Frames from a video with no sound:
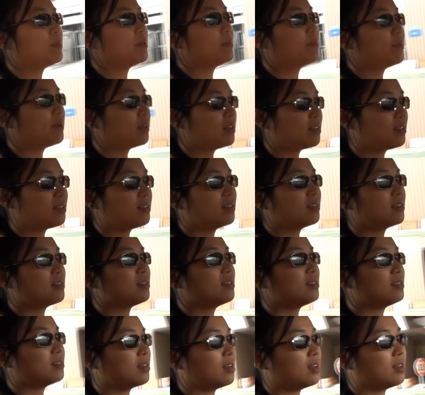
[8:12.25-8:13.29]
people
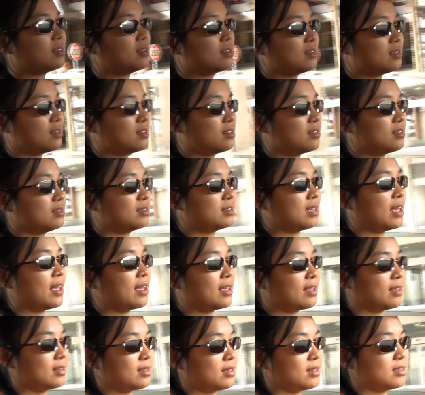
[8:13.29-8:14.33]

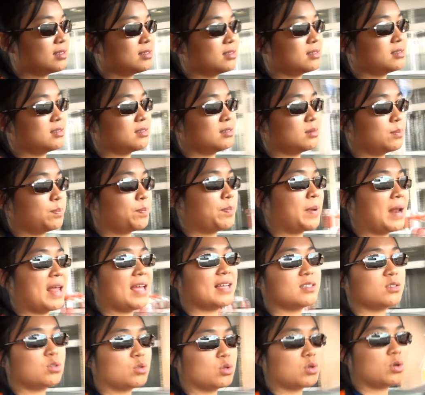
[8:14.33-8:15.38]
take a
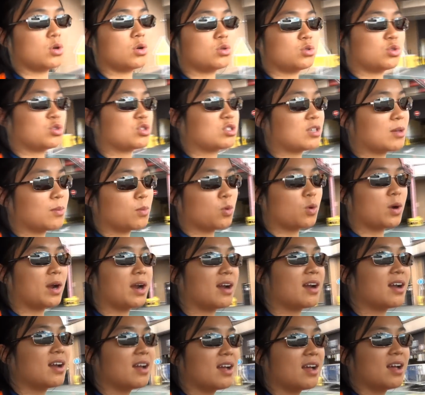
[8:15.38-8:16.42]
plane to go to
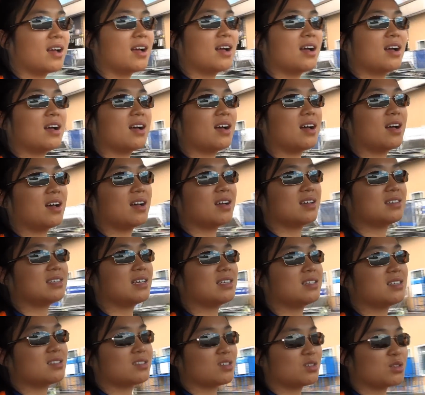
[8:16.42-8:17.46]
somewhere,
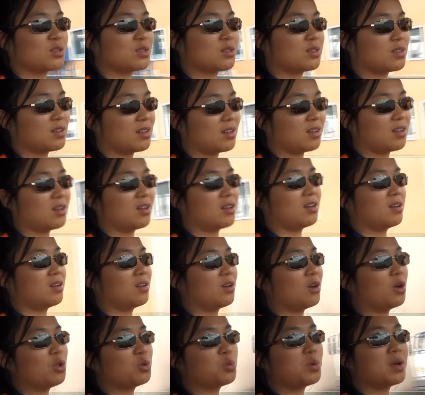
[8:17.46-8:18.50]
they doesn't
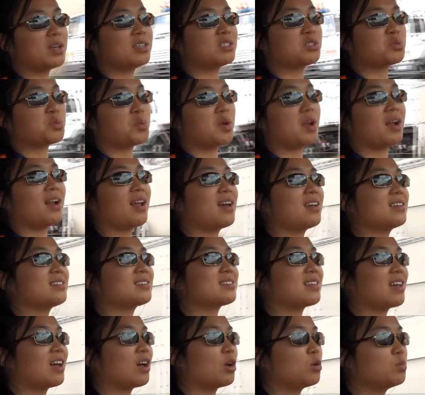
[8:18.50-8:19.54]
always
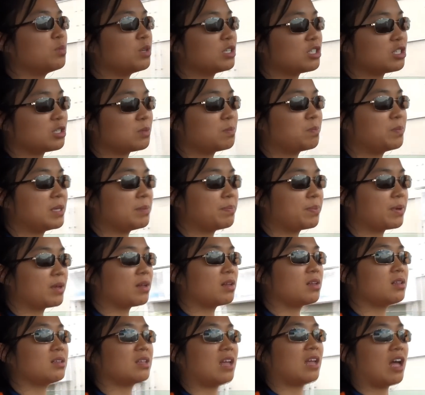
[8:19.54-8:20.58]
realize how much
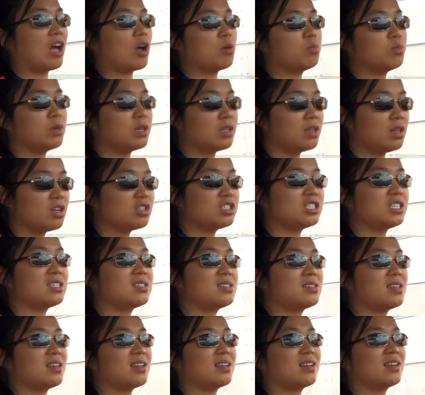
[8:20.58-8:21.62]
people, how much
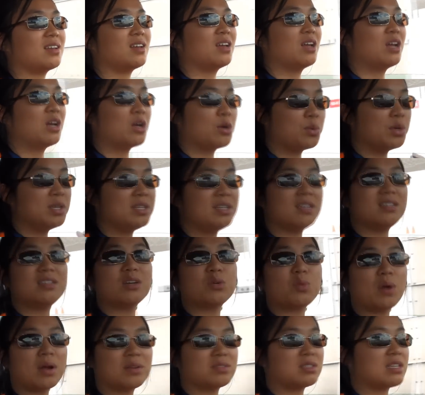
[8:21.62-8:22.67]
logistic we need
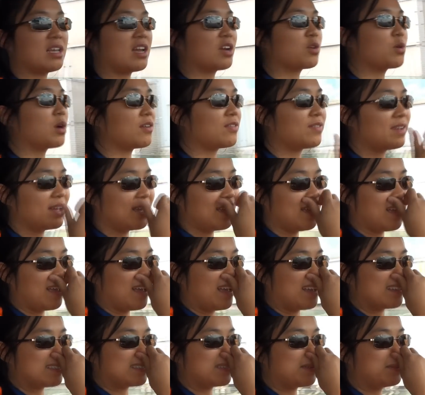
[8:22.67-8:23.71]
around the aircraft.
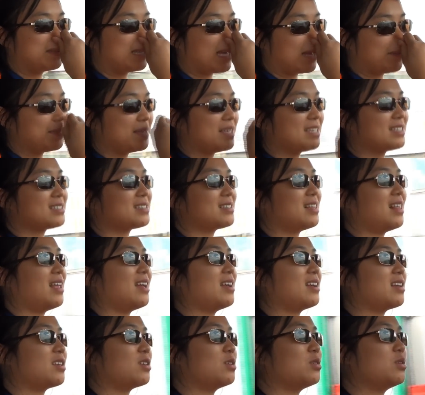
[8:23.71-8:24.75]
Sometimes it's
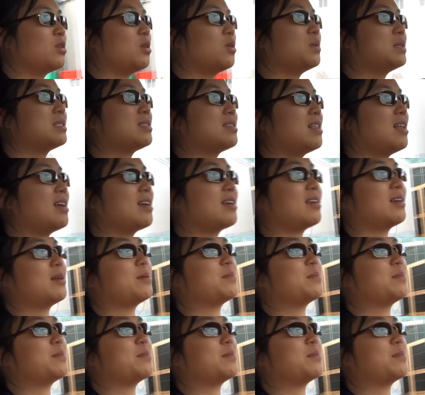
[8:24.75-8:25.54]
like, you know, it's like